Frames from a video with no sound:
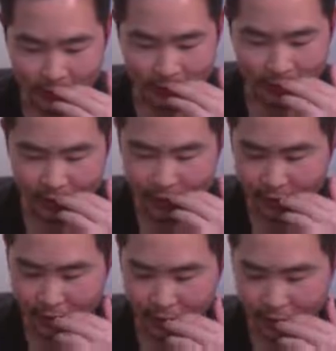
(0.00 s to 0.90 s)
I'm not really
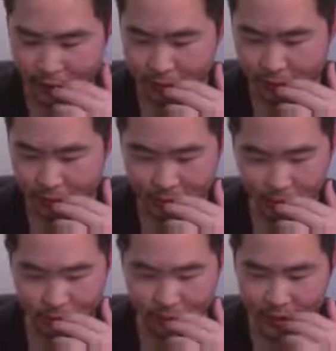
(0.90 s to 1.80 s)
gonna use her
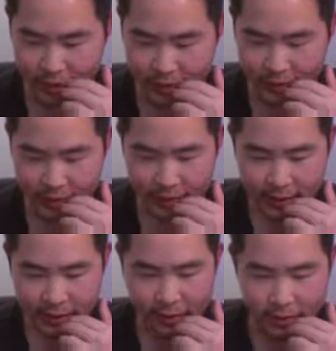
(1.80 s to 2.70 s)
too much,
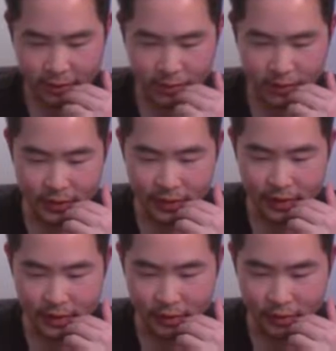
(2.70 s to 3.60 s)
because her
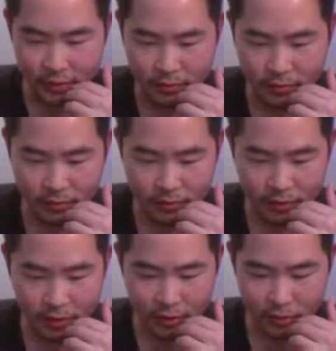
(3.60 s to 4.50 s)
ability all
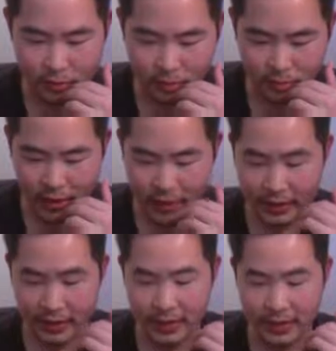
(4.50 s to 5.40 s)

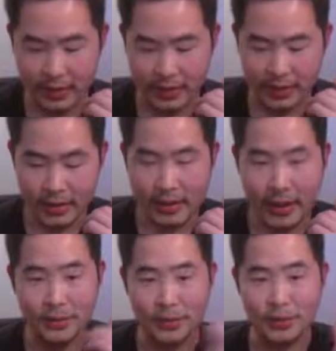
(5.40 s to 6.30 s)
mainly
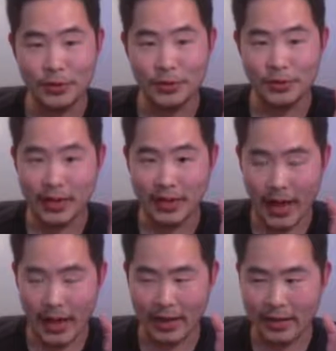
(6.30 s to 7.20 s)
have to do with
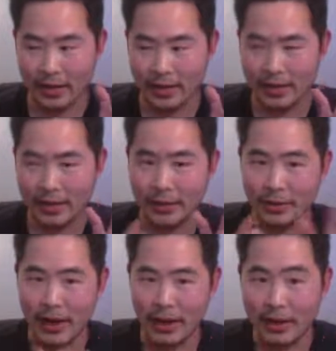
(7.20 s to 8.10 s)
attacking
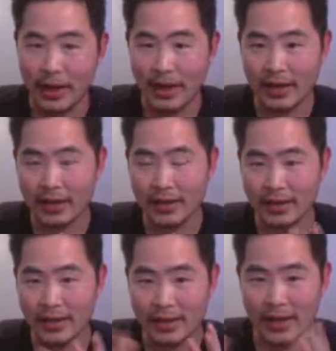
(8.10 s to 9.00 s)
your ally and
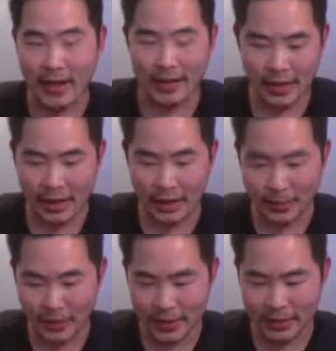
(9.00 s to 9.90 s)
then attacking the
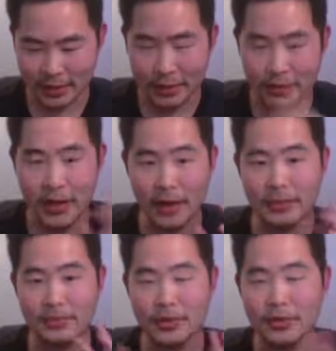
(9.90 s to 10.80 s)
enemy. So if you have
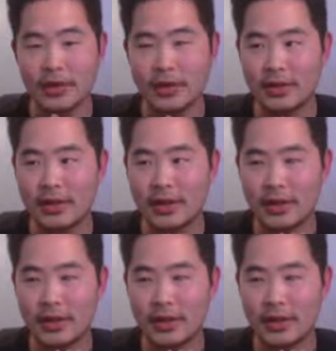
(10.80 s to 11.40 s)
some units